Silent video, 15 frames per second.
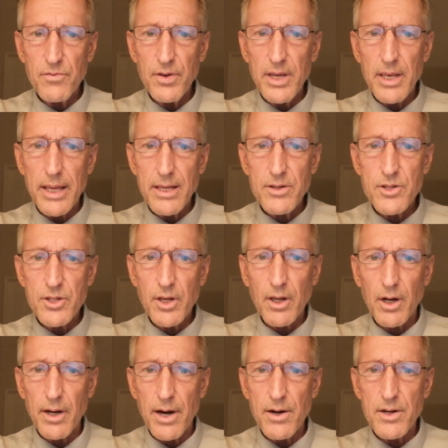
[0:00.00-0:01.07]
feet is
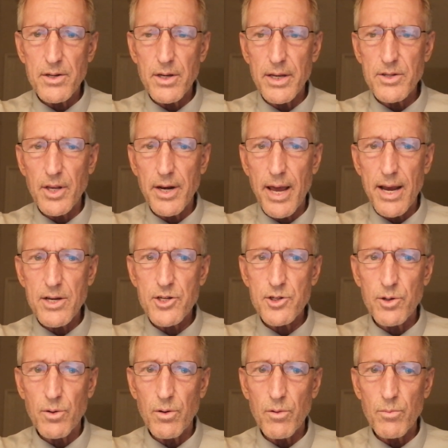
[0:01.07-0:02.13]
declared as a
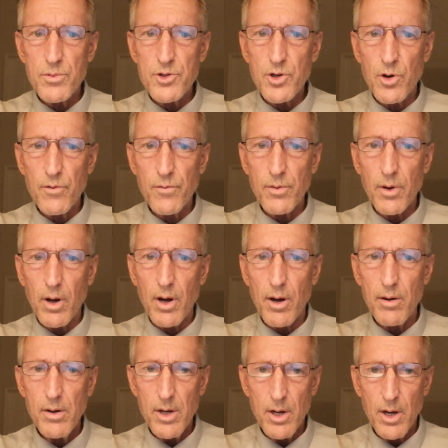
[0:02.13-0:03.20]
national
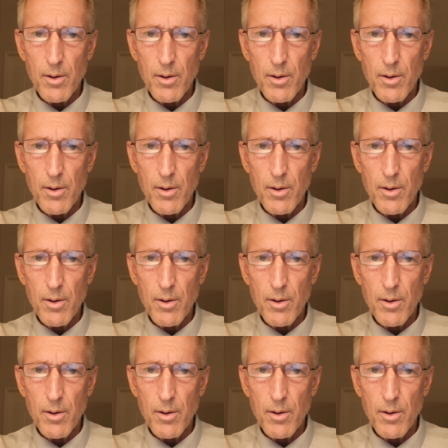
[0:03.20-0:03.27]
reserve